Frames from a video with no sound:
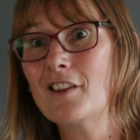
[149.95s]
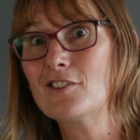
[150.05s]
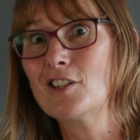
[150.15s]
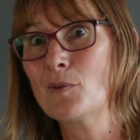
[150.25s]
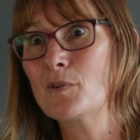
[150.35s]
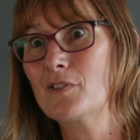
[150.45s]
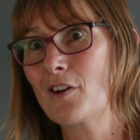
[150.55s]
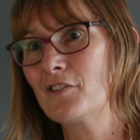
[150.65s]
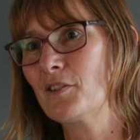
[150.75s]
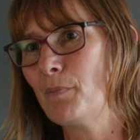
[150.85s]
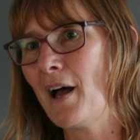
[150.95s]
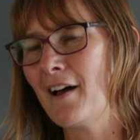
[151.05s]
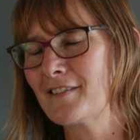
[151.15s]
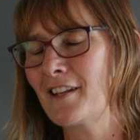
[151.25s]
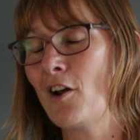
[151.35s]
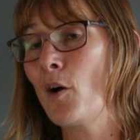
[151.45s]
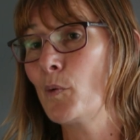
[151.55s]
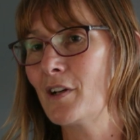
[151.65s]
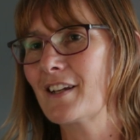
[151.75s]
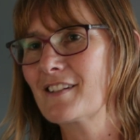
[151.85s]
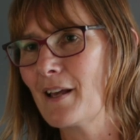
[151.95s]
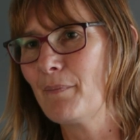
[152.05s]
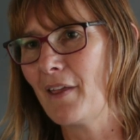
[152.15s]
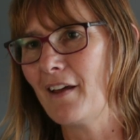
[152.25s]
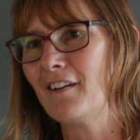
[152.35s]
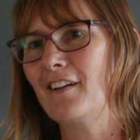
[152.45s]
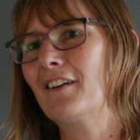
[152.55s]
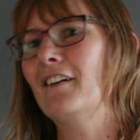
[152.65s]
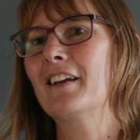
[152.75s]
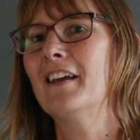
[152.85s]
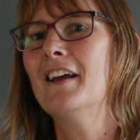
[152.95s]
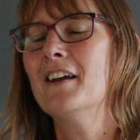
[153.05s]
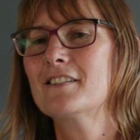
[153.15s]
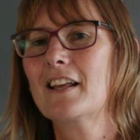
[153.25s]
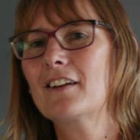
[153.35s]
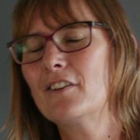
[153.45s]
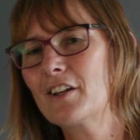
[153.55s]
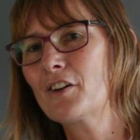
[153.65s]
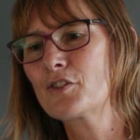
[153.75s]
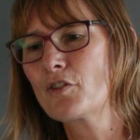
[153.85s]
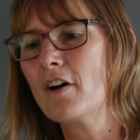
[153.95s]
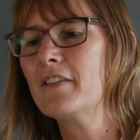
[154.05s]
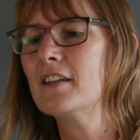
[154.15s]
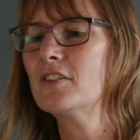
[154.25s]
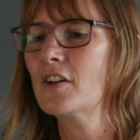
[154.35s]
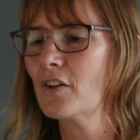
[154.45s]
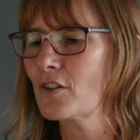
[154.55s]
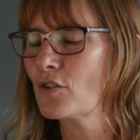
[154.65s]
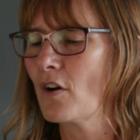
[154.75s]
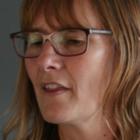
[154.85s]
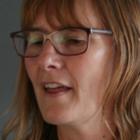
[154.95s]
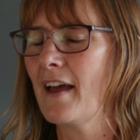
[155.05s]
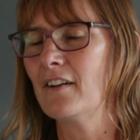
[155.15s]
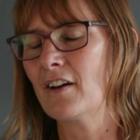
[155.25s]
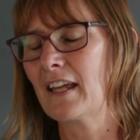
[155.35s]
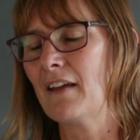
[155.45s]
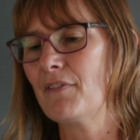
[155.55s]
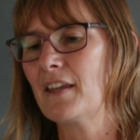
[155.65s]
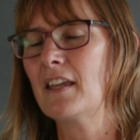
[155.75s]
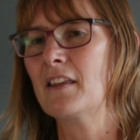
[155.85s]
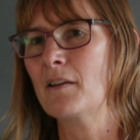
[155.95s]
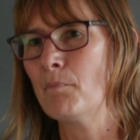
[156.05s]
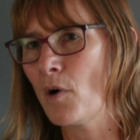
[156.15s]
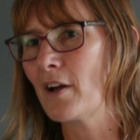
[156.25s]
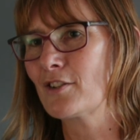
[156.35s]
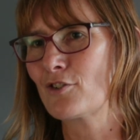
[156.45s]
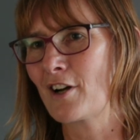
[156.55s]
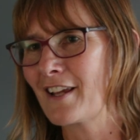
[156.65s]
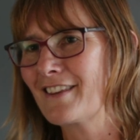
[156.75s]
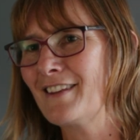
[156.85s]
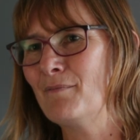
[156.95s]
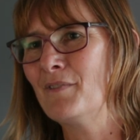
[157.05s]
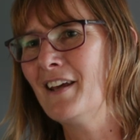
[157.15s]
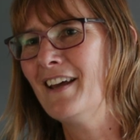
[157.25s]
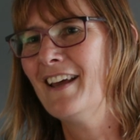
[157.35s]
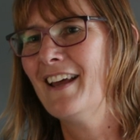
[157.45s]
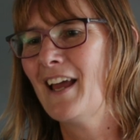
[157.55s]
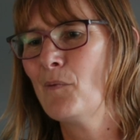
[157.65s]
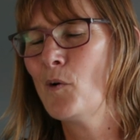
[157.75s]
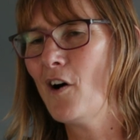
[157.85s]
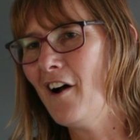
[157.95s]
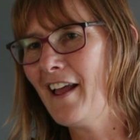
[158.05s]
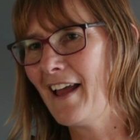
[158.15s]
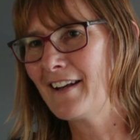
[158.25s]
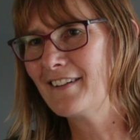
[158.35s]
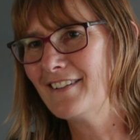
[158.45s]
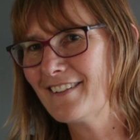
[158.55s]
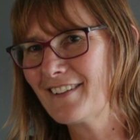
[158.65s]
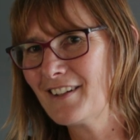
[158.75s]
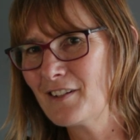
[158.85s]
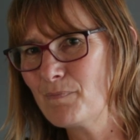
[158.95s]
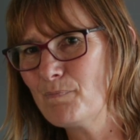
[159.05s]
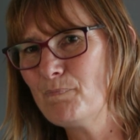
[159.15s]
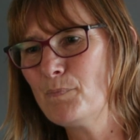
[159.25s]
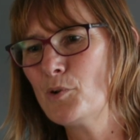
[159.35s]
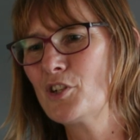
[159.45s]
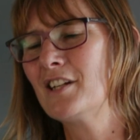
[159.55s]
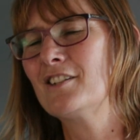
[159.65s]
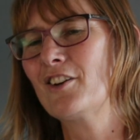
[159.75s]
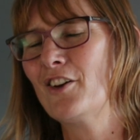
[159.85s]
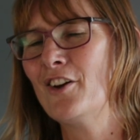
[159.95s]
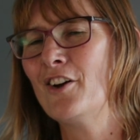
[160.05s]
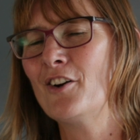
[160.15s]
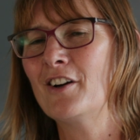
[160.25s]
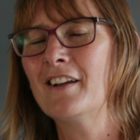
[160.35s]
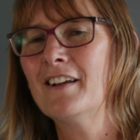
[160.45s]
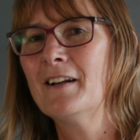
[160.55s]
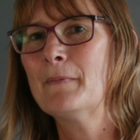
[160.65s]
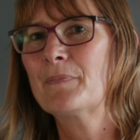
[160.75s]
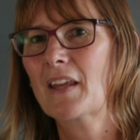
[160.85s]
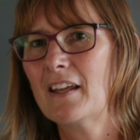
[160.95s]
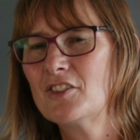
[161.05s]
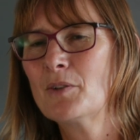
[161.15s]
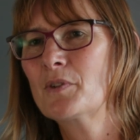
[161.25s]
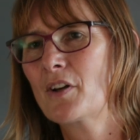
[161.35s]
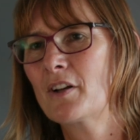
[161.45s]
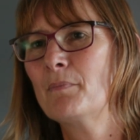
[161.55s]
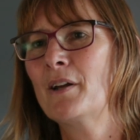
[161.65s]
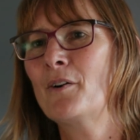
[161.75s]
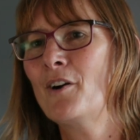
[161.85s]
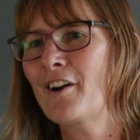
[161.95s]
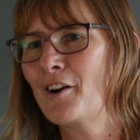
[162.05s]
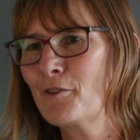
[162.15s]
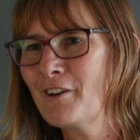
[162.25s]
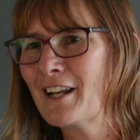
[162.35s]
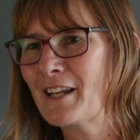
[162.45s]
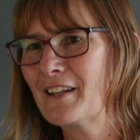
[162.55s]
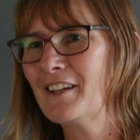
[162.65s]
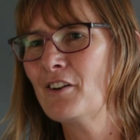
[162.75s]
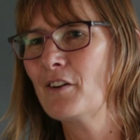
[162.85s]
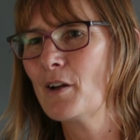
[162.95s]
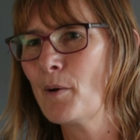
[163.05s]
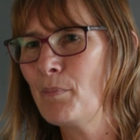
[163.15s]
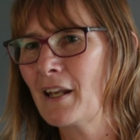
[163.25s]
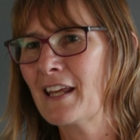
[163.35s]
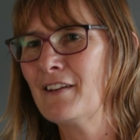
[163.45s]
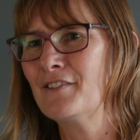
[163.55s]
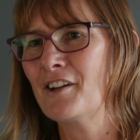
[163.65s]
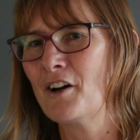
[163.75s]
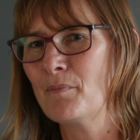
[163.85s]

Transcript: she was going to pass, and I wouldn't accept that. Like saying, oh, you got to try this, you got to try that, and I kept thinking that my strength and what I had could push into her, and she was going to be all right. I really, I believed it